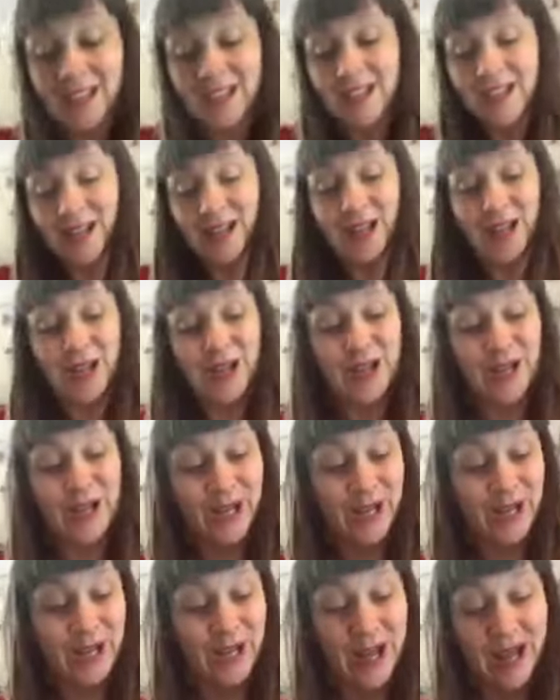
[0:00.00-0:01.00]

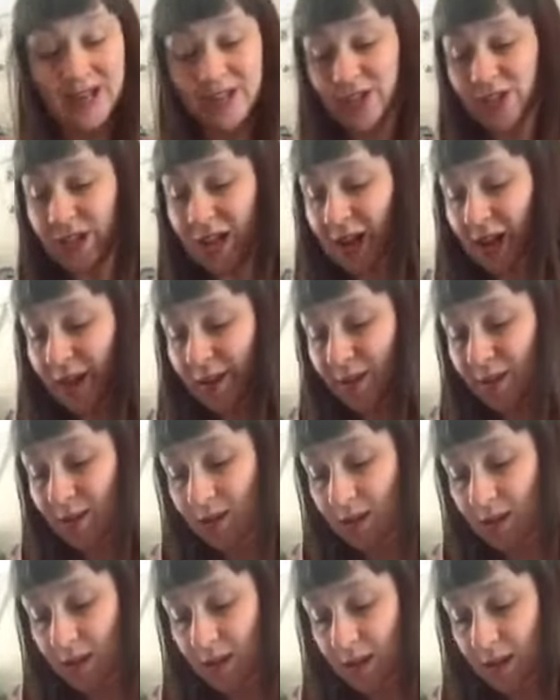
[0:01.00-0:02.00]
edge there,
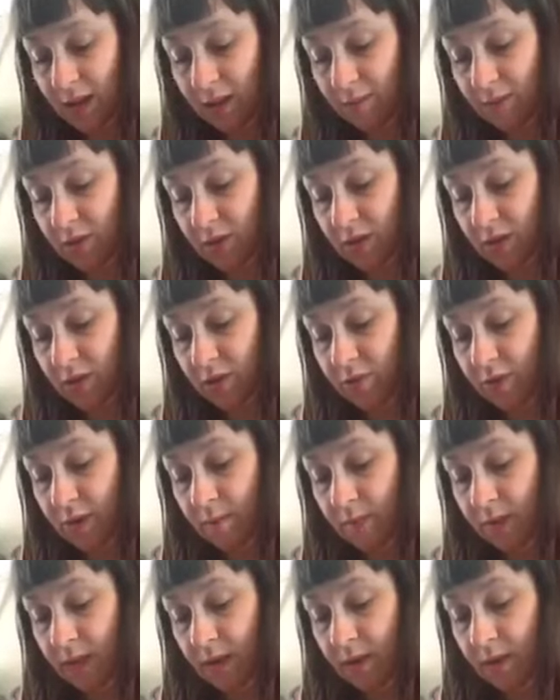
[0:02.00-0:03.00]
and I'm just going to trim
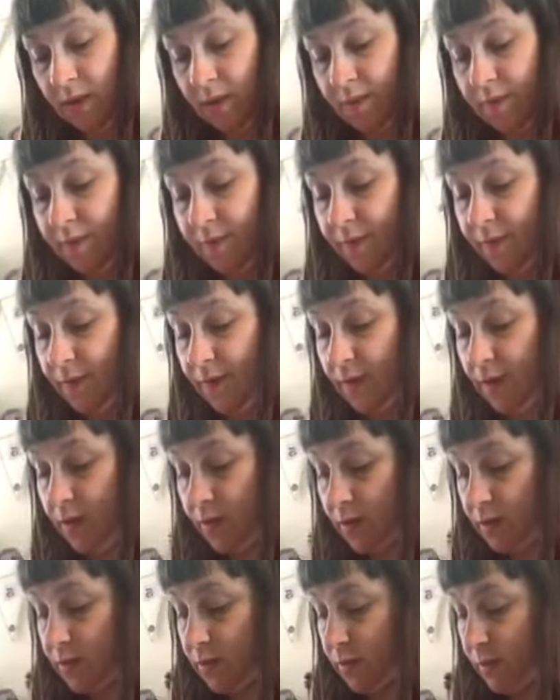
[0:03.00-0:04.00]
that off
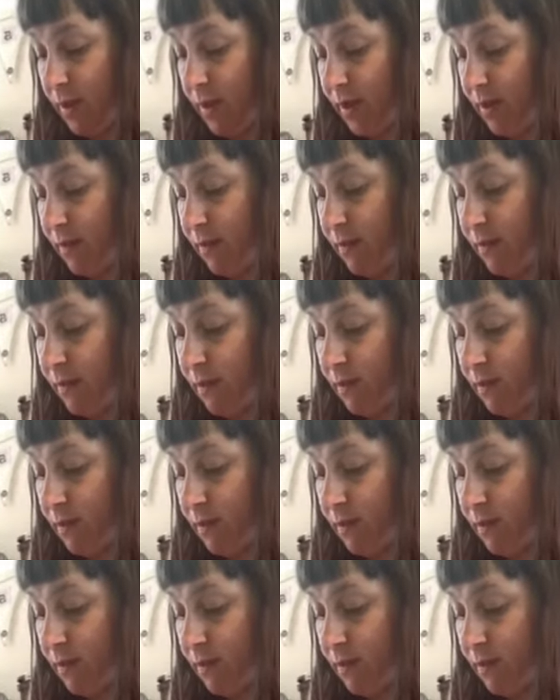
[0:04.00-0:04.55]
as well.